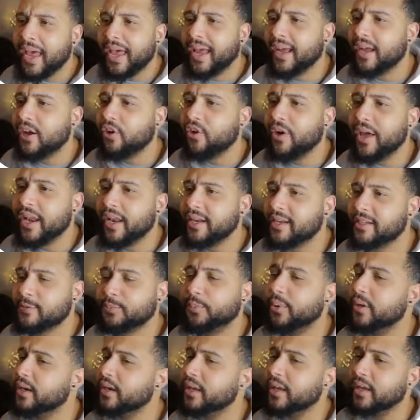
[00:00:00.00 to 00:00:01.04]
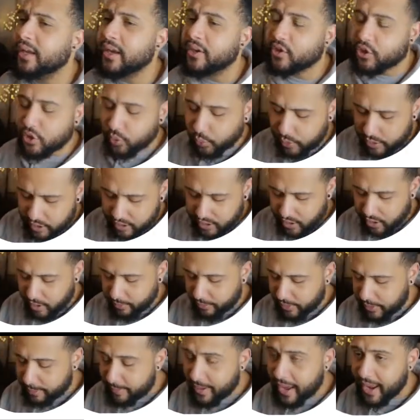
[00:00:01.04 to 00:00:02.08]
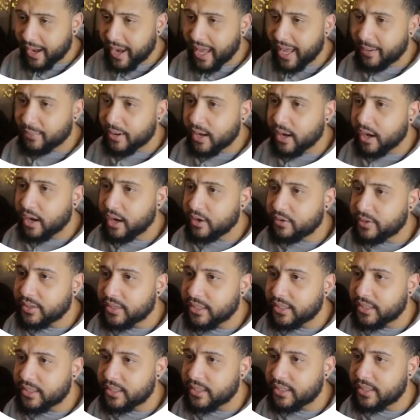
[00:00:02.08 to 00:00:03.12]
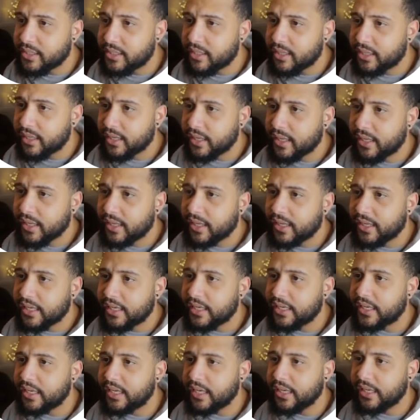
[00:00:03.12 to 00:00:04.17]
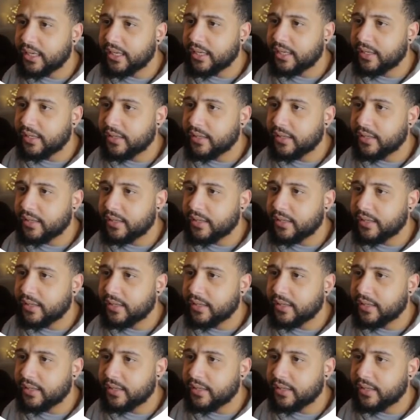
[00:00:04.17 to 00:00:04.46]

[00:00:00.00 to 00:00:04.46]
and go ahead and just put it in here. So we're just going to put my name, Curtis King.